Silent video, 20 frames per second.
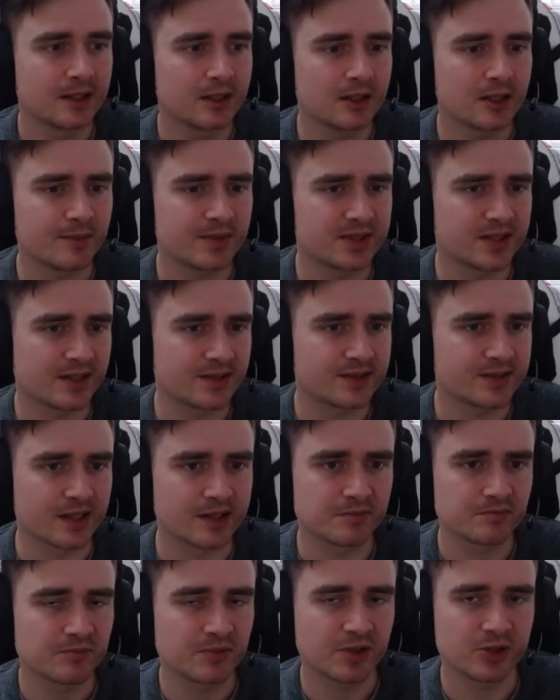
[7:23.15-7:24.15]
And besides
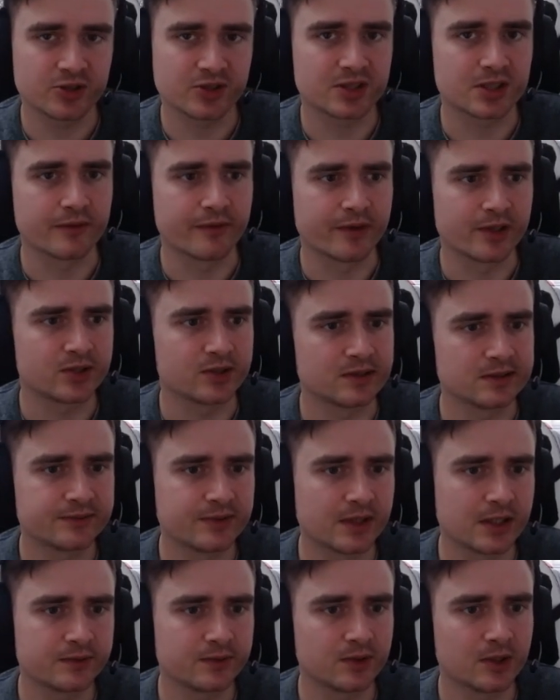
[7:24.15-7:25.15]
that, he's just a very solid
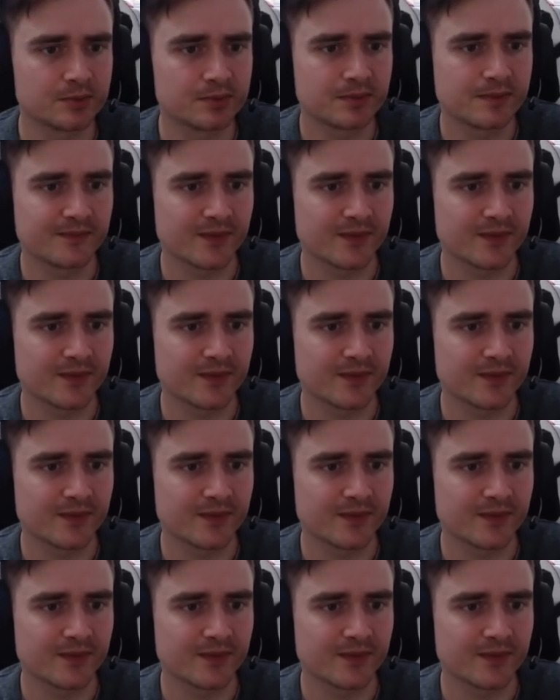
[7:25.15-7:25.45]
5-drop.